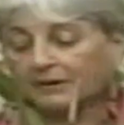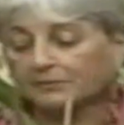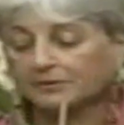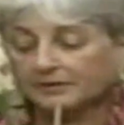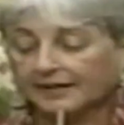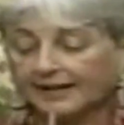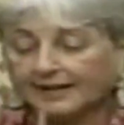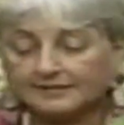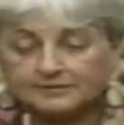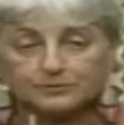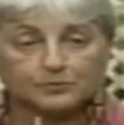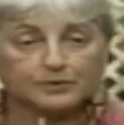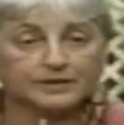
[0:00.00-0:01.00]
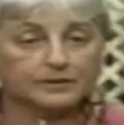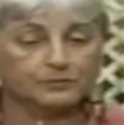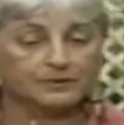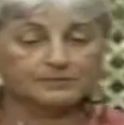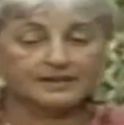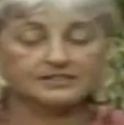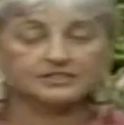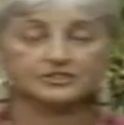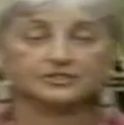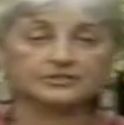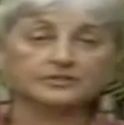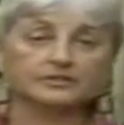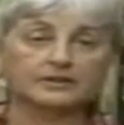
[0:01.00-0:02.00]
Remember last week we
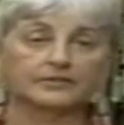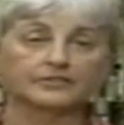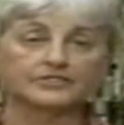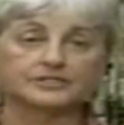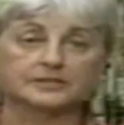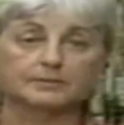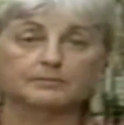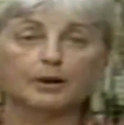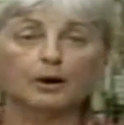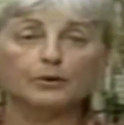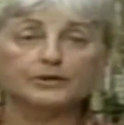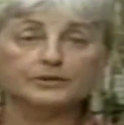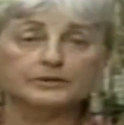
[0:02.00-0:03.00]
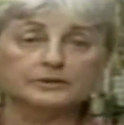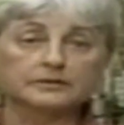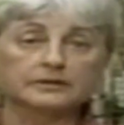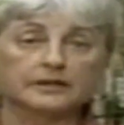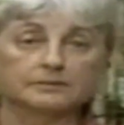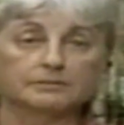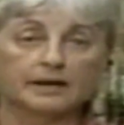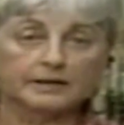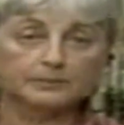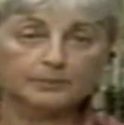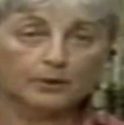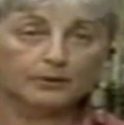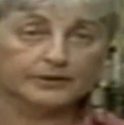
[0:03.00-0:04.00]
mentioned sympodial and
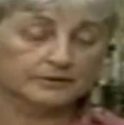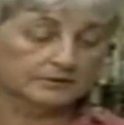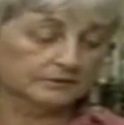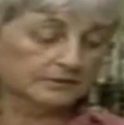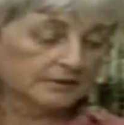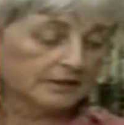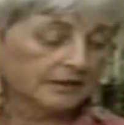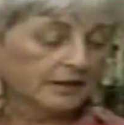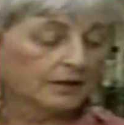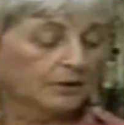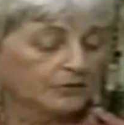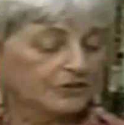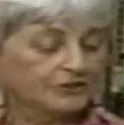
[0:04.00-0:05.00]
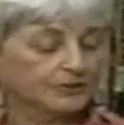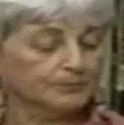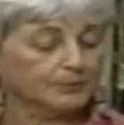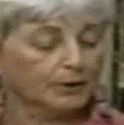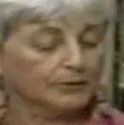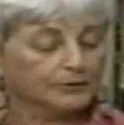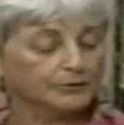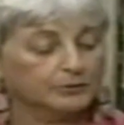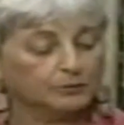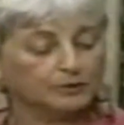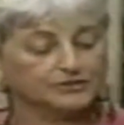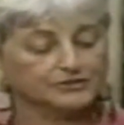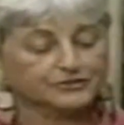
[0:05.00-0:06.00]
monopodial. The
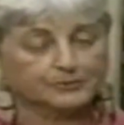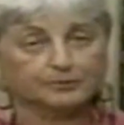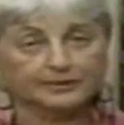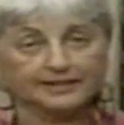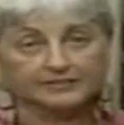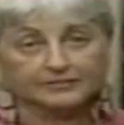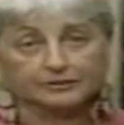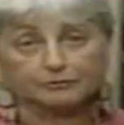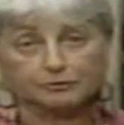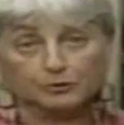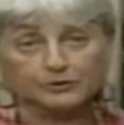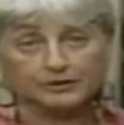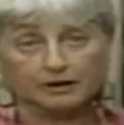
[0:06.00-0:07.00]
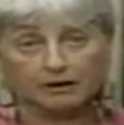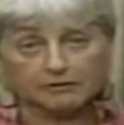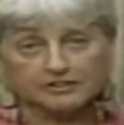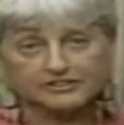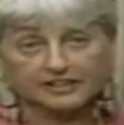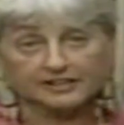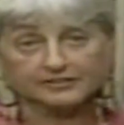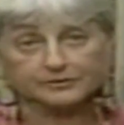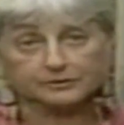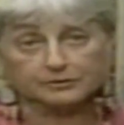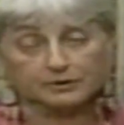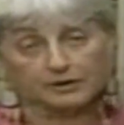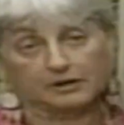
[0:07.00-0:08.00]
sympodial was the plant that grew in
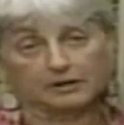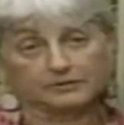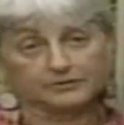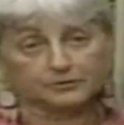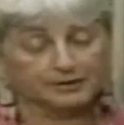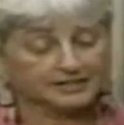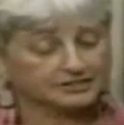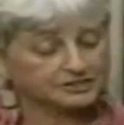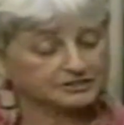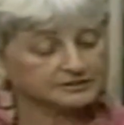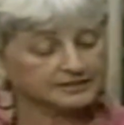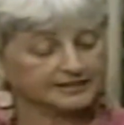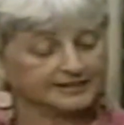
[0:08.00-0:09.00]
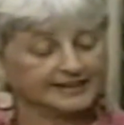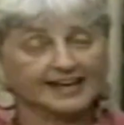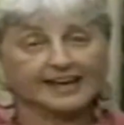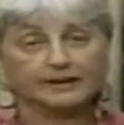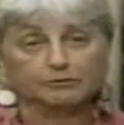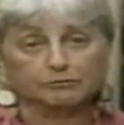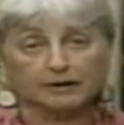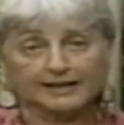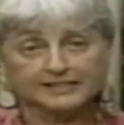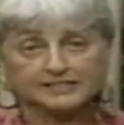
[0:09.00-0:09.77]
horizontal direction, and it had a